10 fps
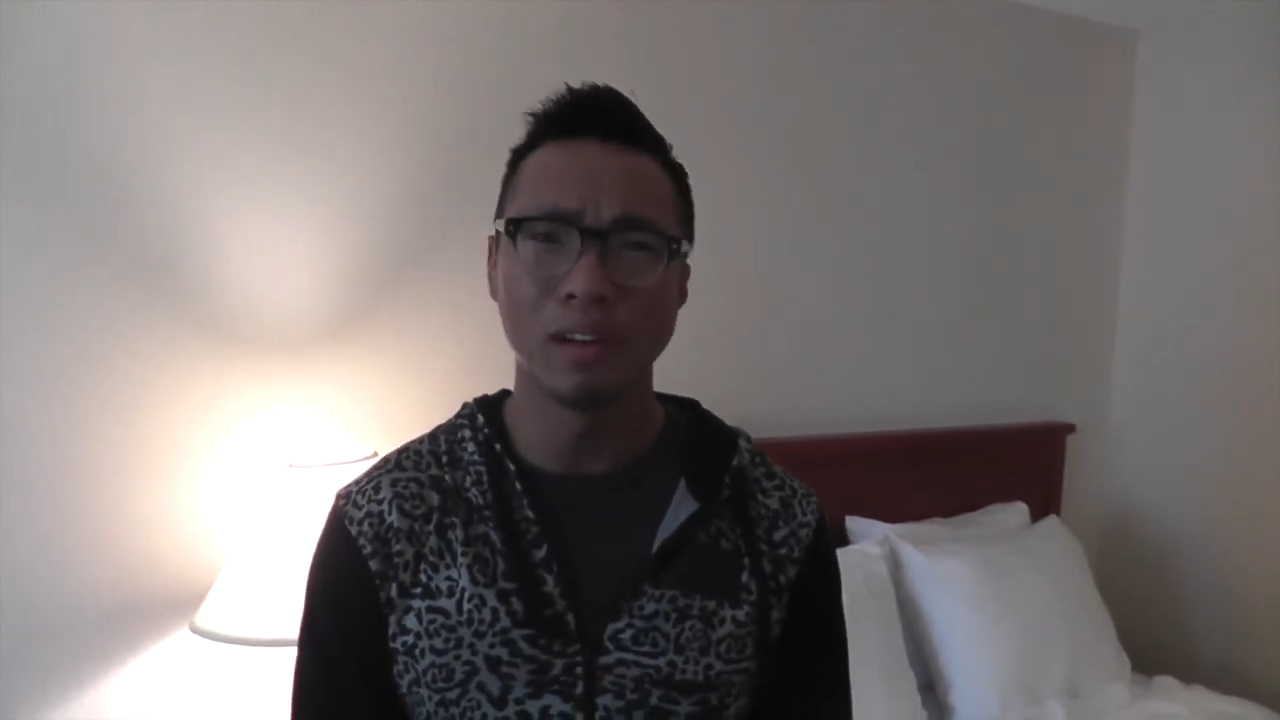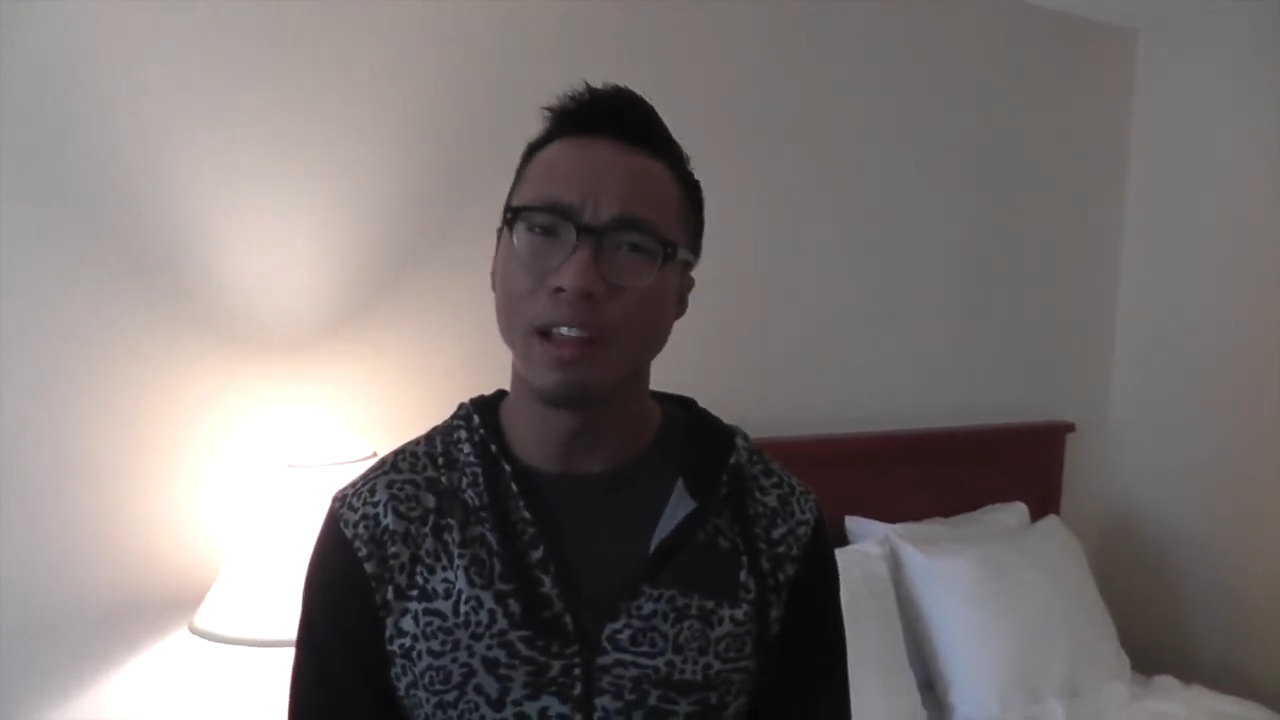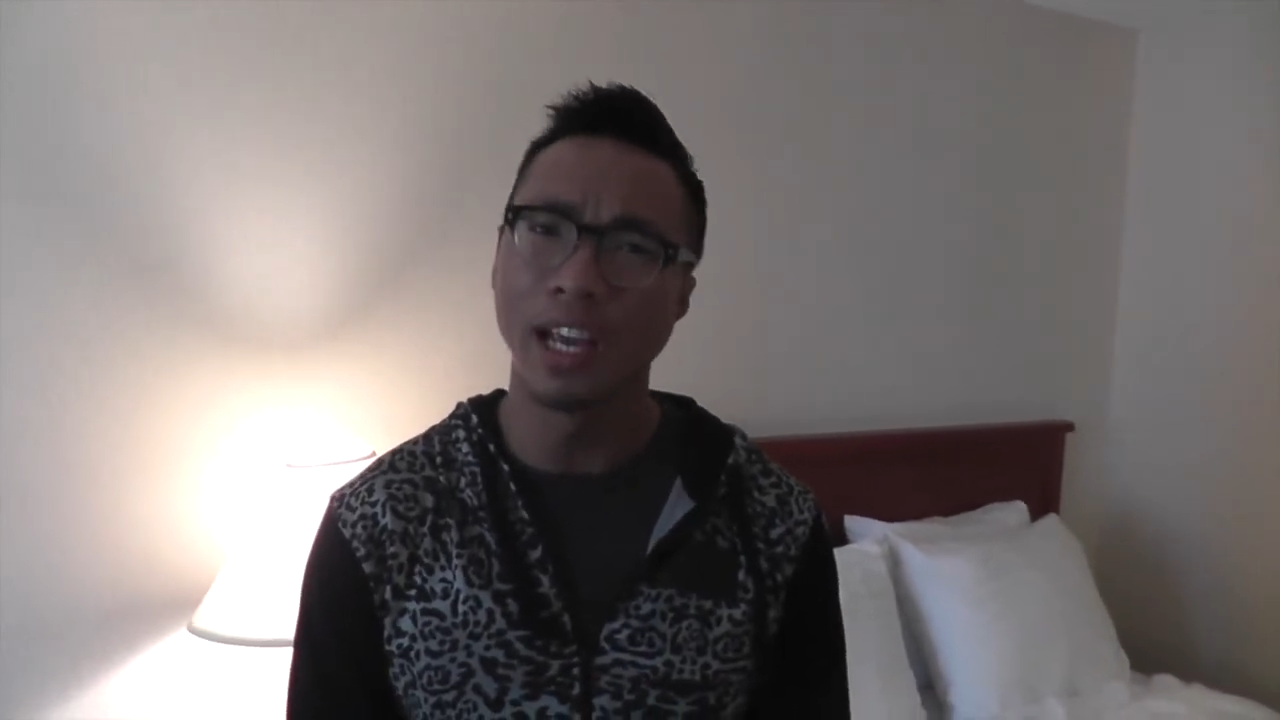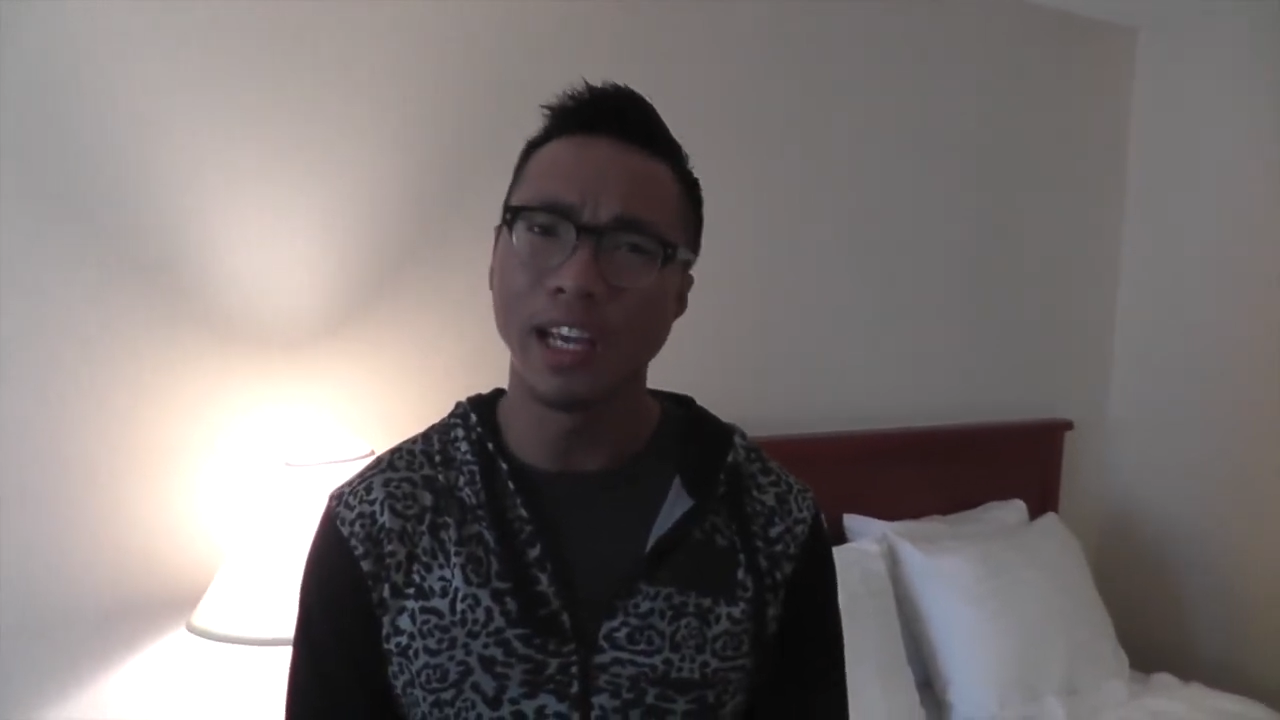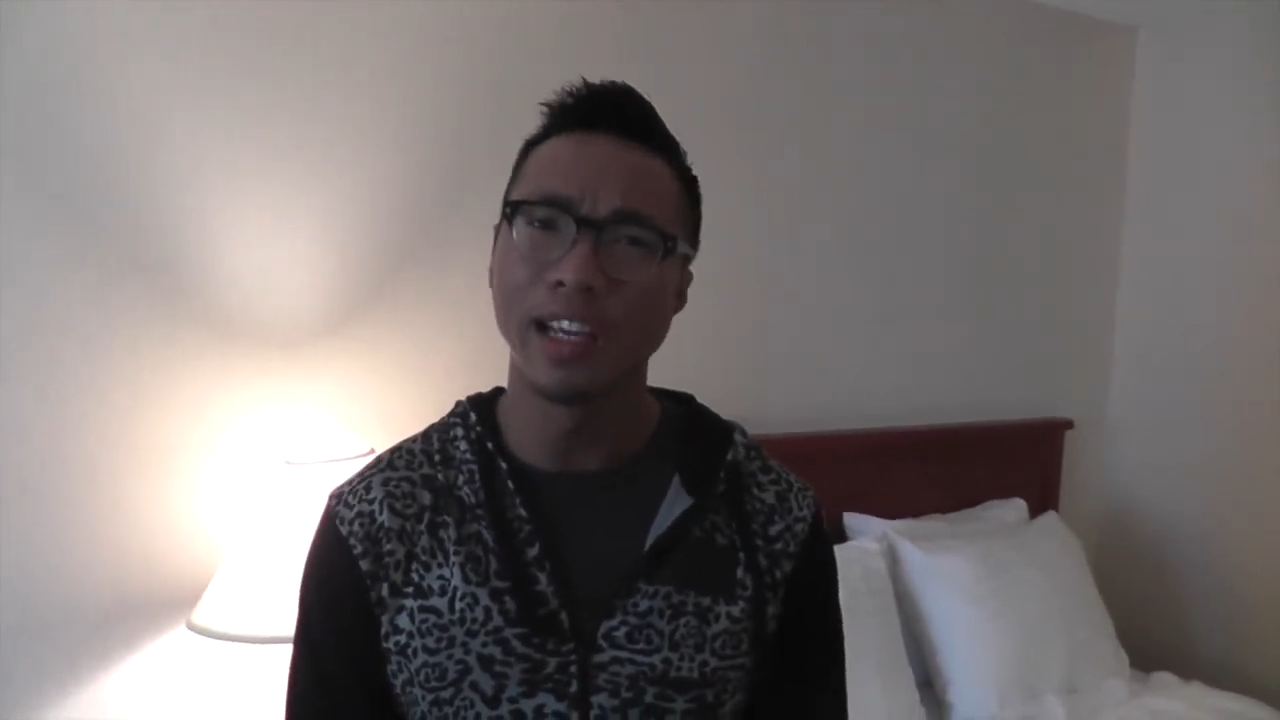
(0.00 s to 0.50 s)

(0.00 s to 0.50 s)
about like